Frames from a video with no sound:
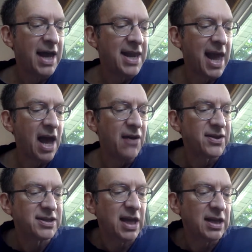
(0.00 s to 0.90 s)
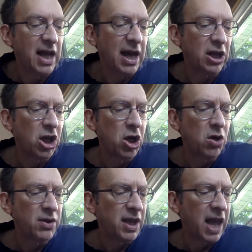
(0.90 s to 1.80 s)
And now the sun got
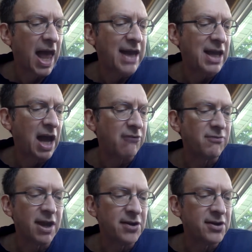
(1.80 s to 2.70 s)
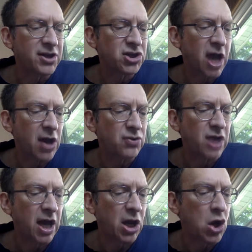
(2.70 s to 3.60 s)
low, and the light got redder, and the shadows
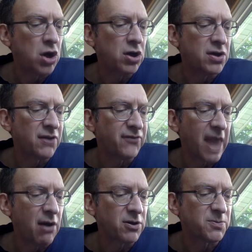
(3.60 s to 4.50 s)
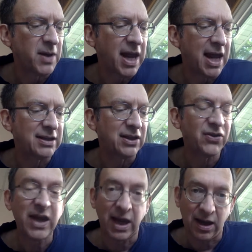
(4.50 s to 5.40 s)
got longer, and the flowers began to
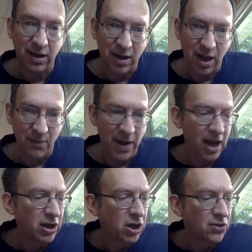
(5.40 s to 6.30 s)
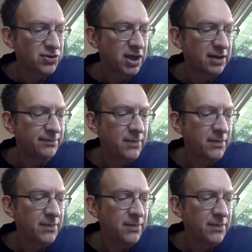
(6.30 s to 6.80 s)
think about closing.